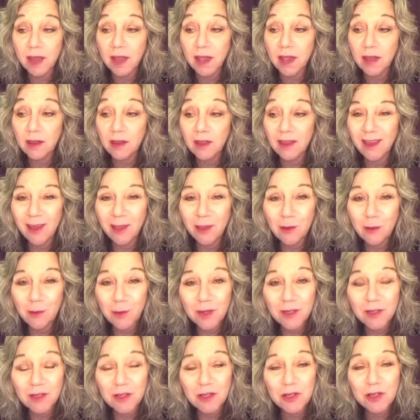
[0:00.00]
And the other
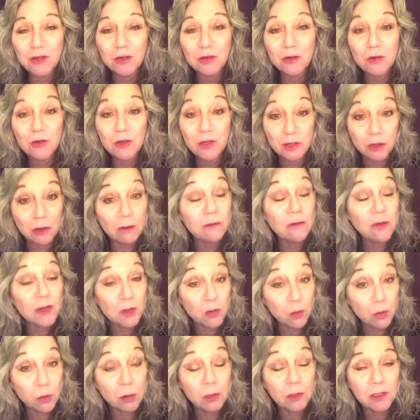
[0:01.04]
was to serve
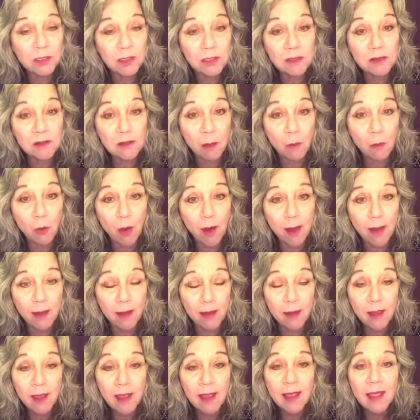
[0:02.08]
this world in some way.